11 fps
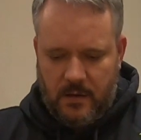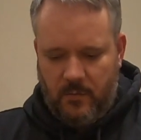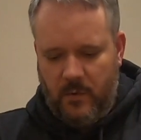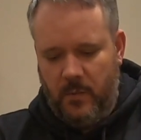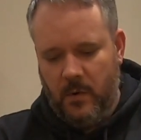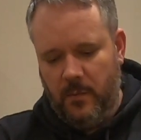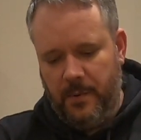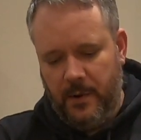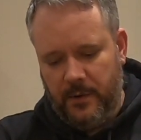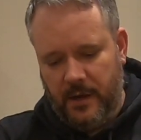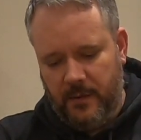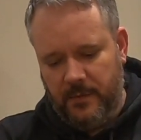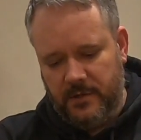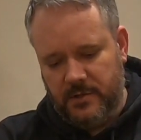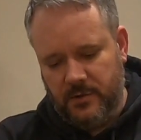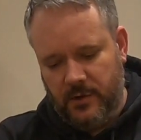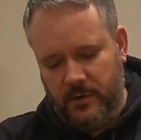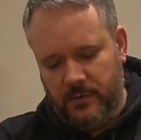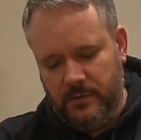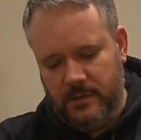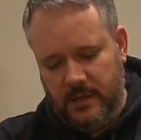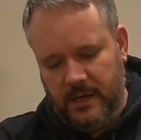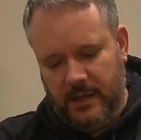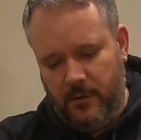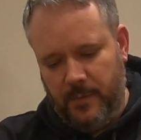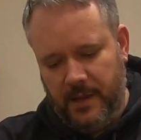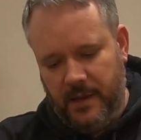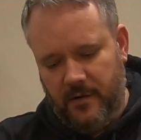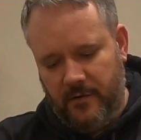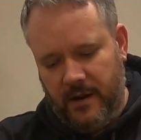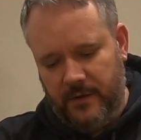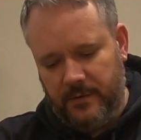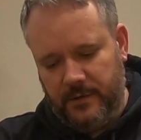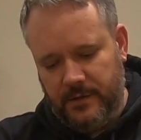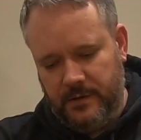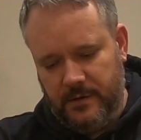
and we will build up the soil a little bit around